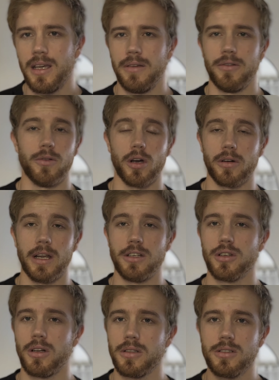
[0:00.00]
If you've got great
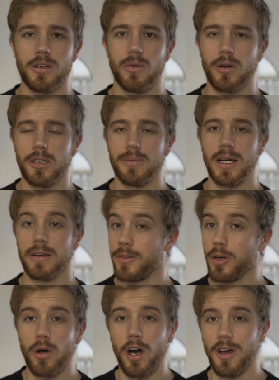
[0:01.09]
shoulders, don't worry about it. If
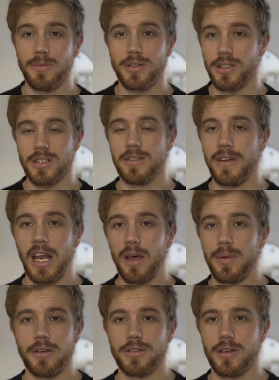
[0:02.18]
your arms just develop
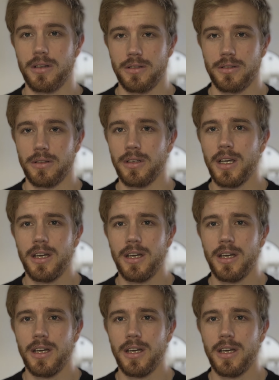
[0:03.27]
and you turn into